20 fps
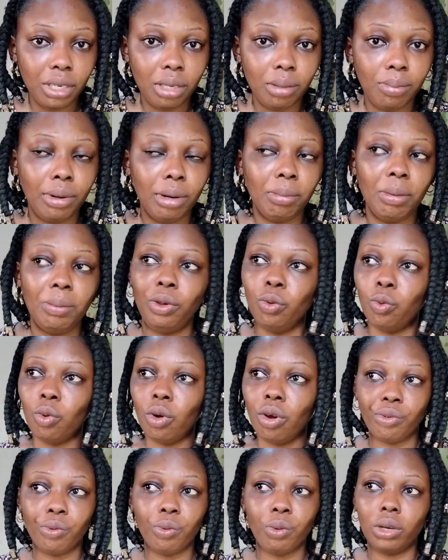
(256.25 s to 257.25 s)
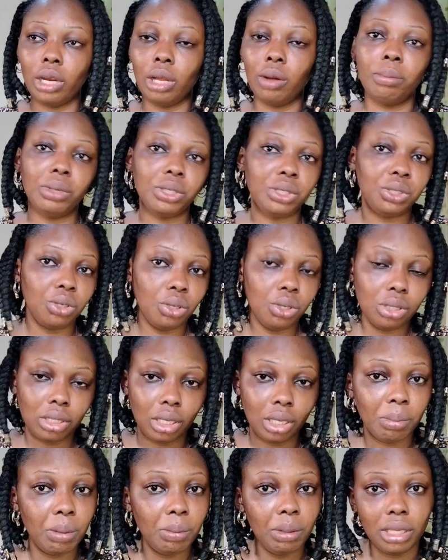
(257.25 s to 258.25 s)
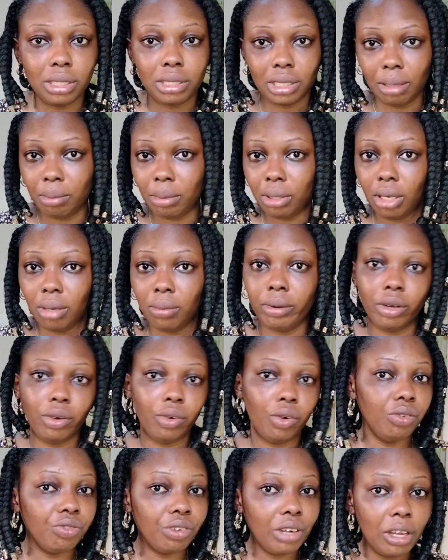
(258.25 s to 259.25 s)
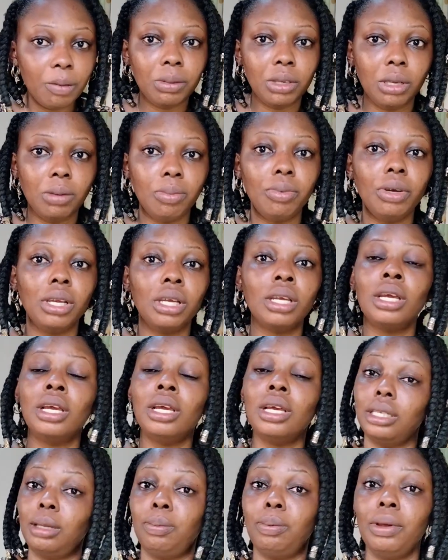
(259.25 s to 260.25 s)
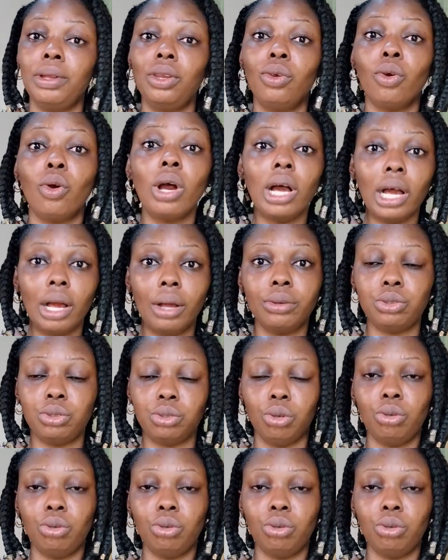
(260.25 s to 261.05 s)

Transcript: Maybe you work for 1 hour, make sure you take maybe a 10-minute break or a 5-minute break, depending on how strong you are.